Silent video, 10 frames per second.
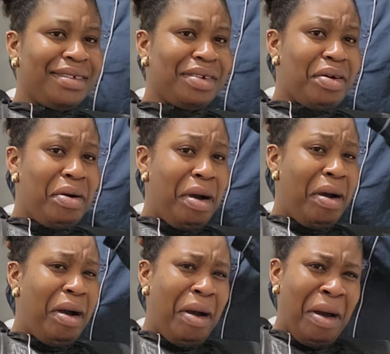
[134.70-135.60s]
hair at this
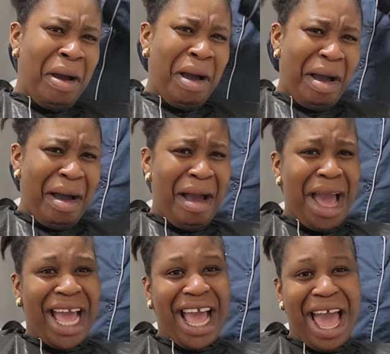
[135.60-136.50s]
place as well. Like,
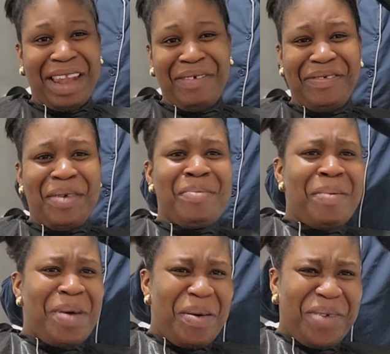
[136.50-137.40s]
when you
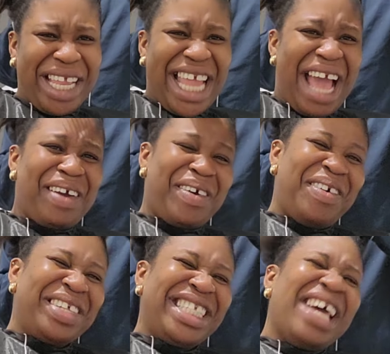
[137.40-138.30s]
comb the hair
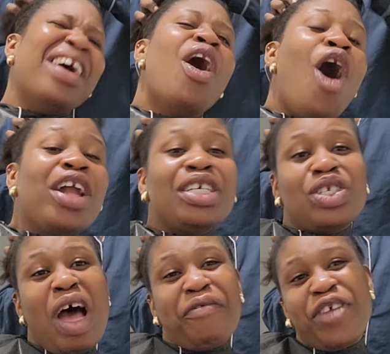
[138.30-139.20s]
was pulling off.
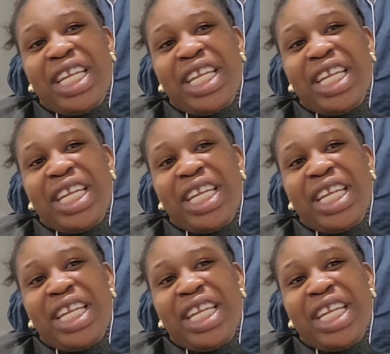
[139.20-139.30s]
Like,